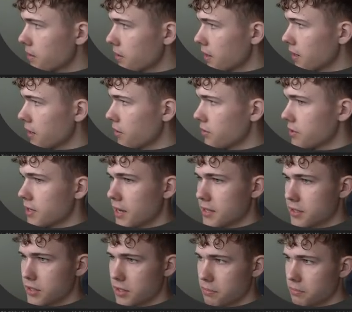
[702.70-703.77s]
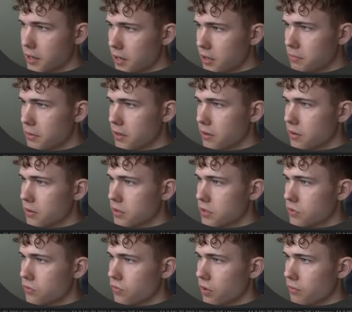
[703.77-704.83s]
And now it has disappeared because
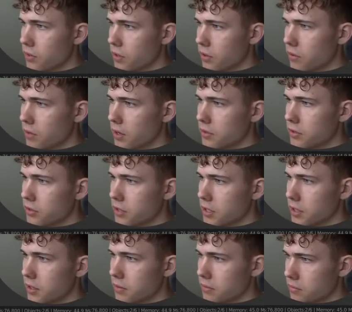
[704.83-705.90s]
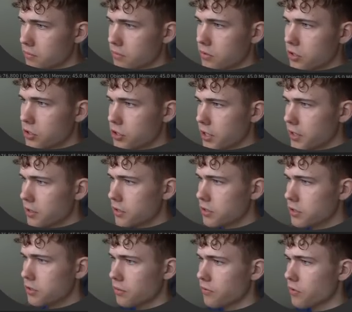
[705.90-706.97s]
when we go under the
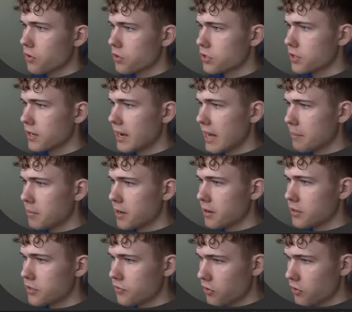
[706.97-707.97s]
shaders, of course, the name here is